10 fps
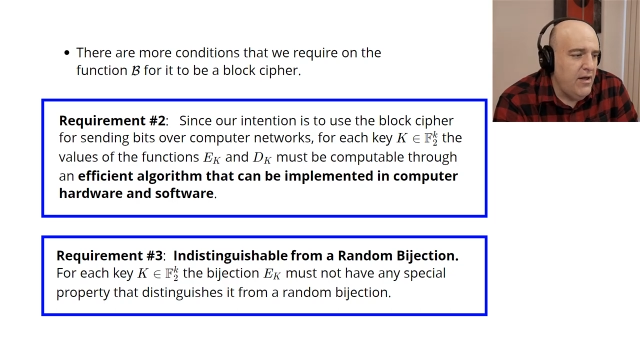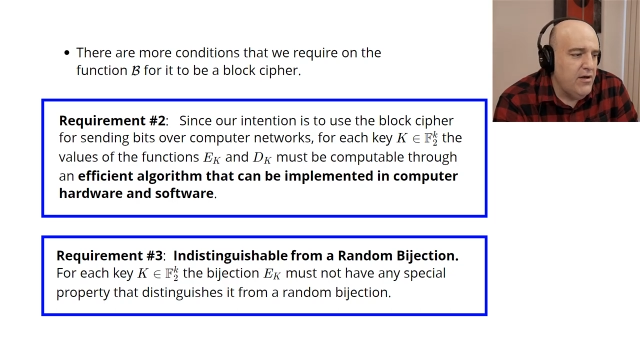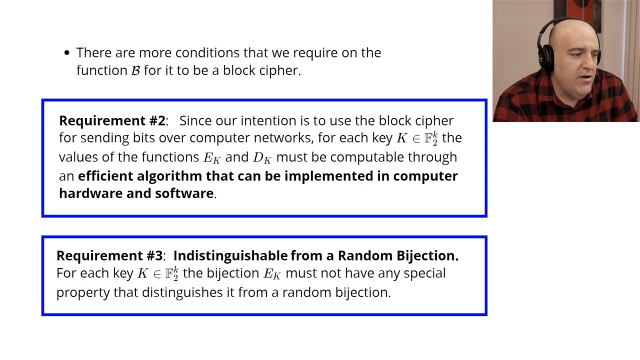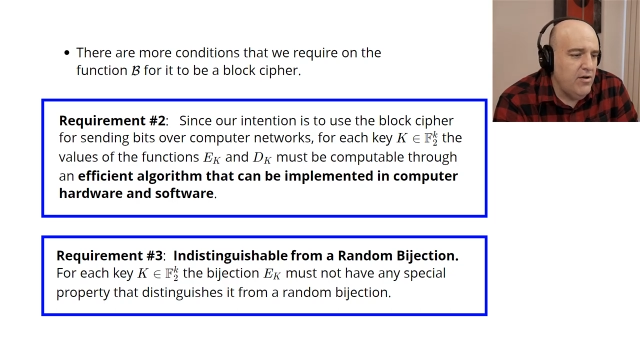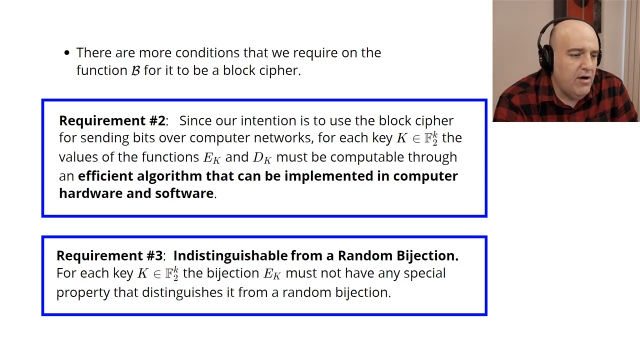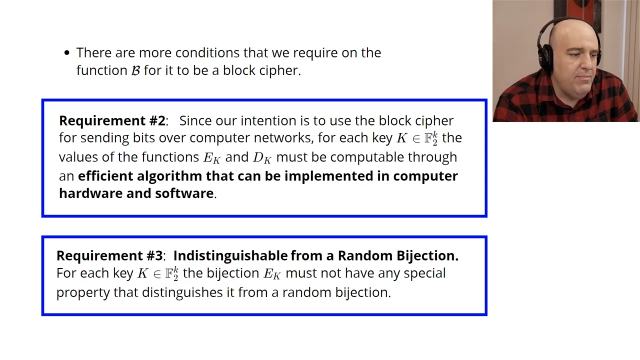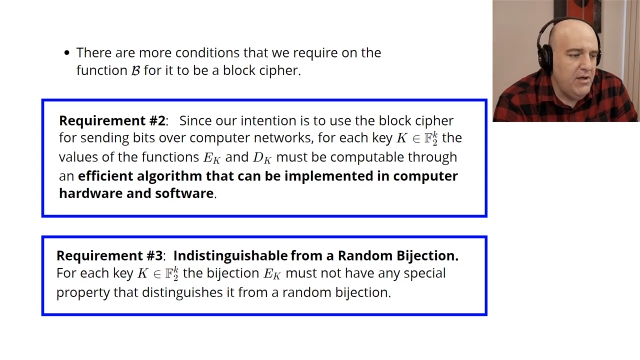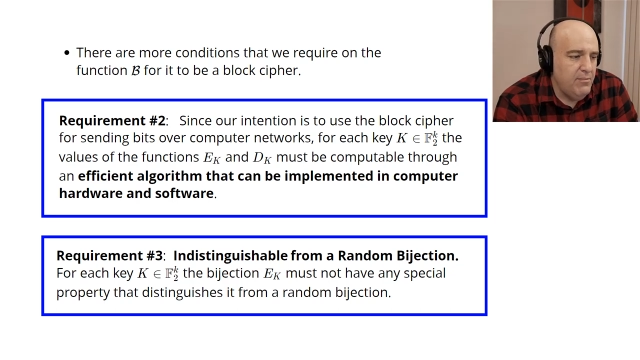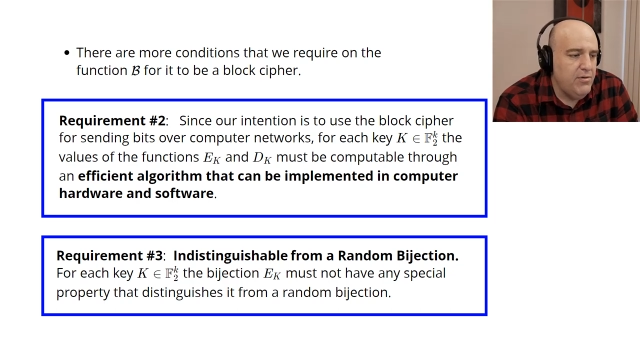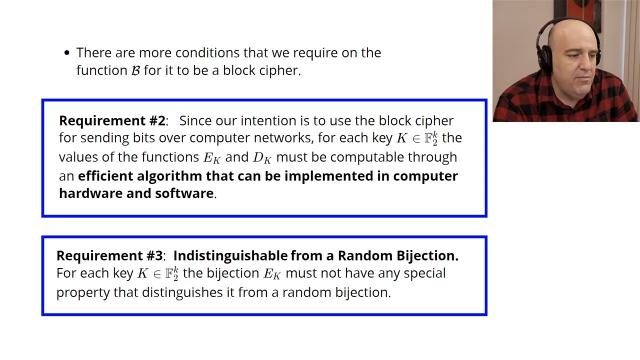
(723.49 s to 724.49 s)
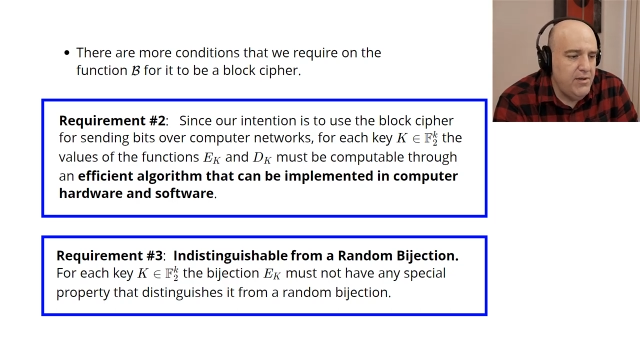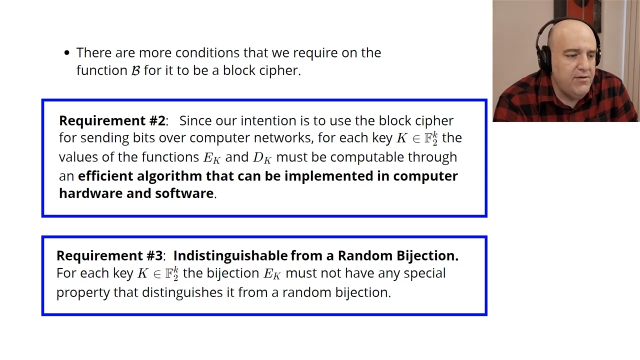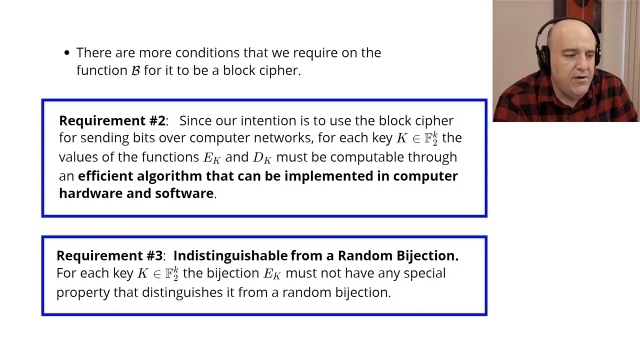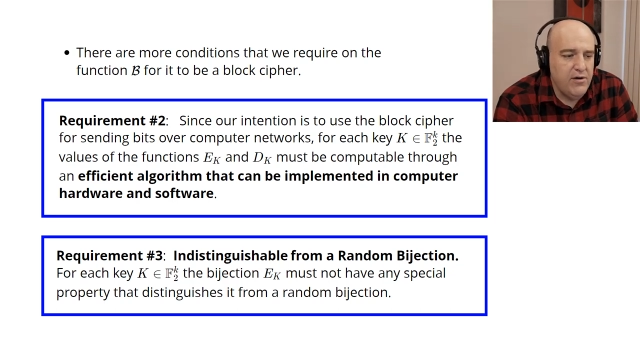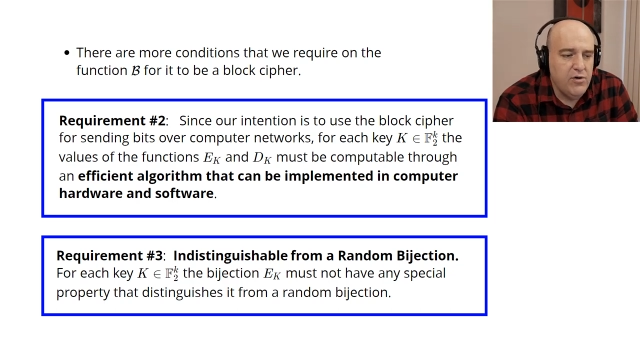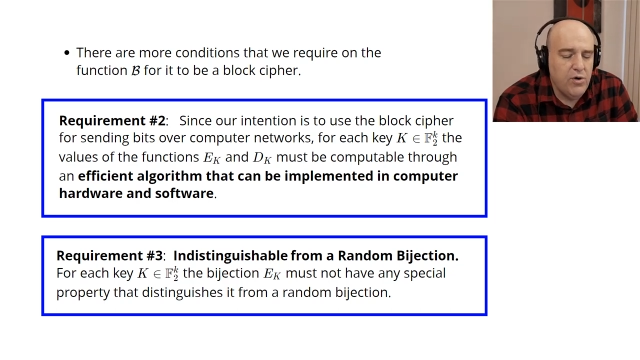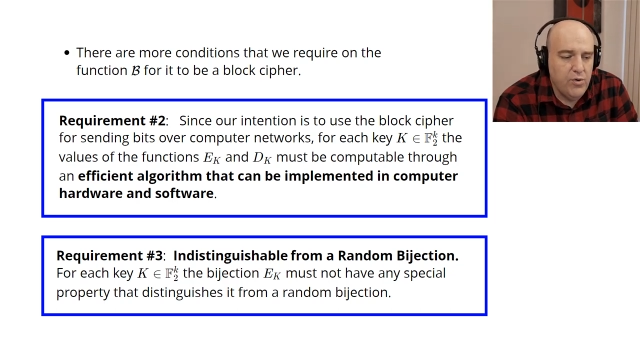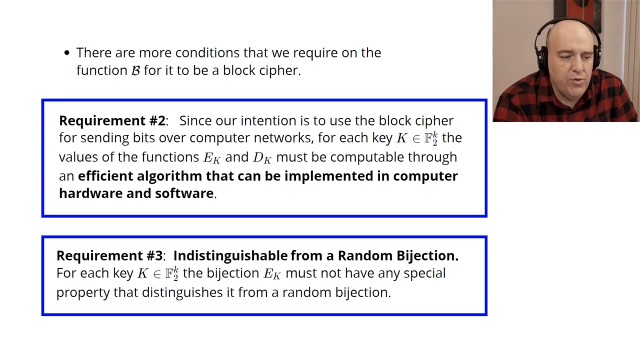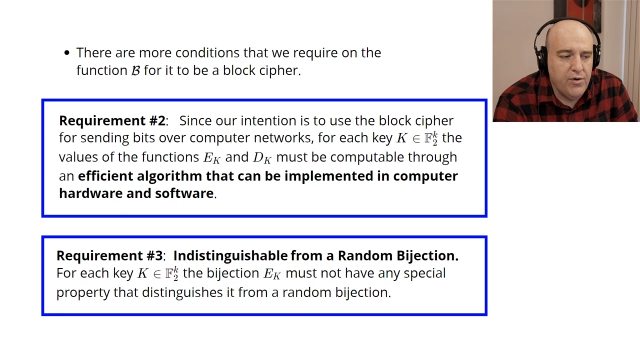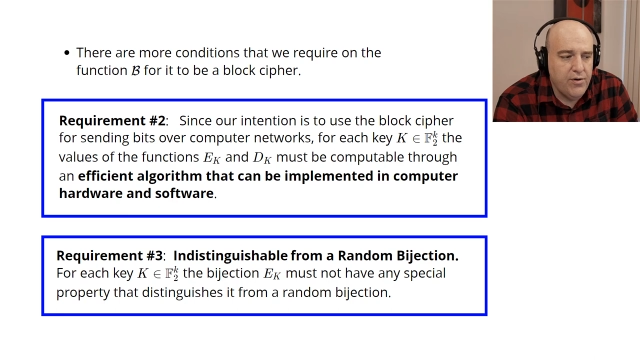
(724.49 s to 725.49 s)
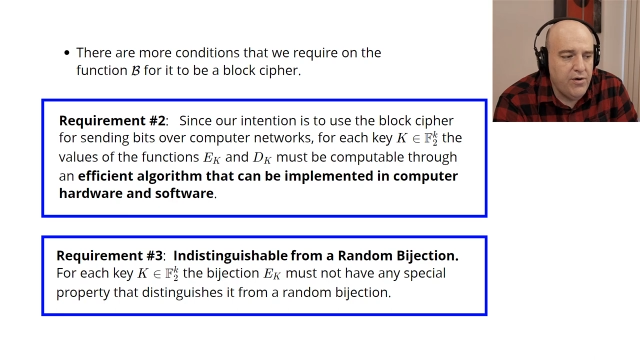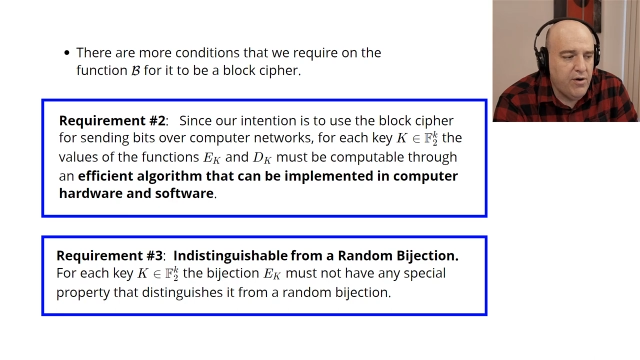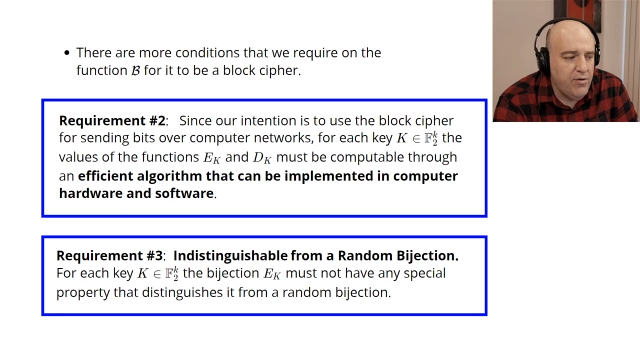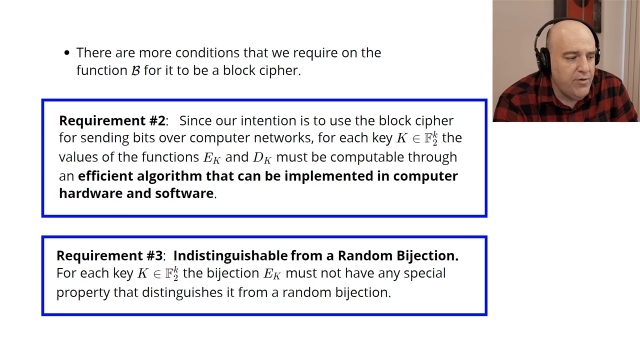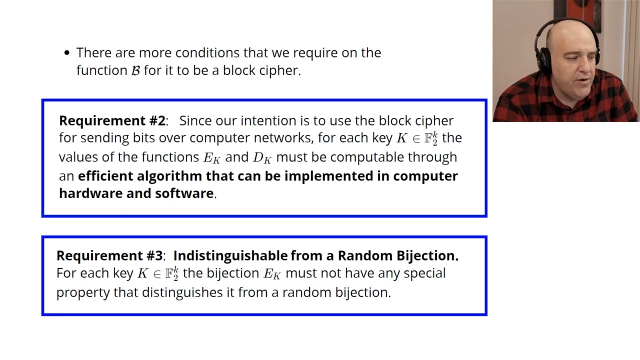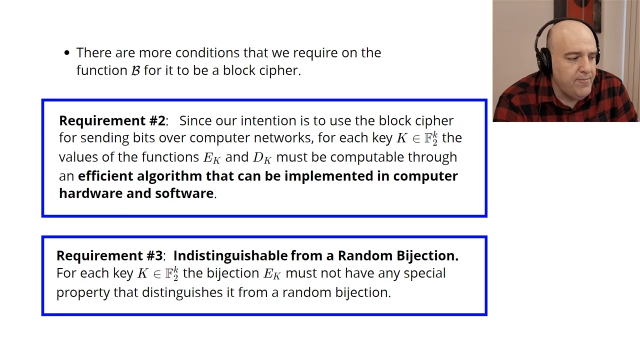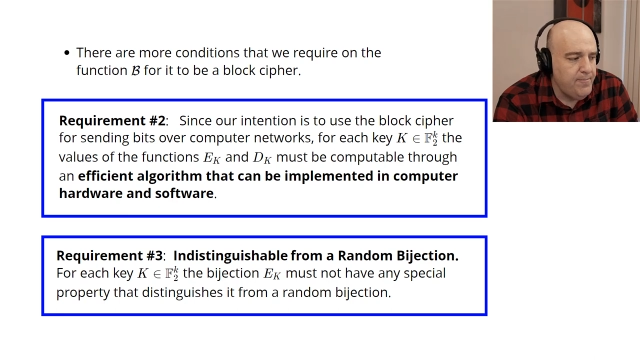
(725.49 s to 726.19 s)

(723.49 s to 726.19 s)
cannot be implemented in code or in hardware.